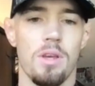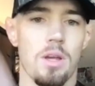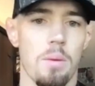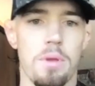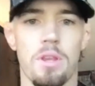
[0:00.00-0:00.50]

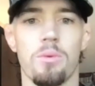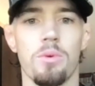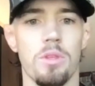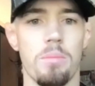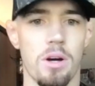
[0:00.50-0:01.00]
competing
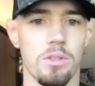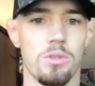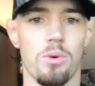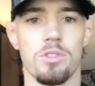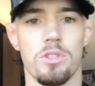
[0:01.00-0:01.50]
with the
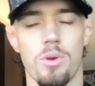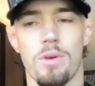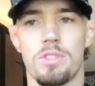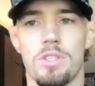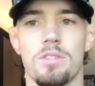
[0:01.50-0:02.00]
Bellators, the
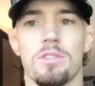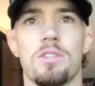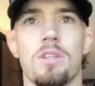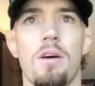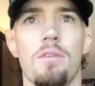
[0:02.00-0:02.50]
UFCs and
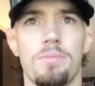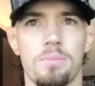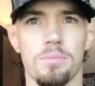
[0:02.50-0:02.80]
stuff.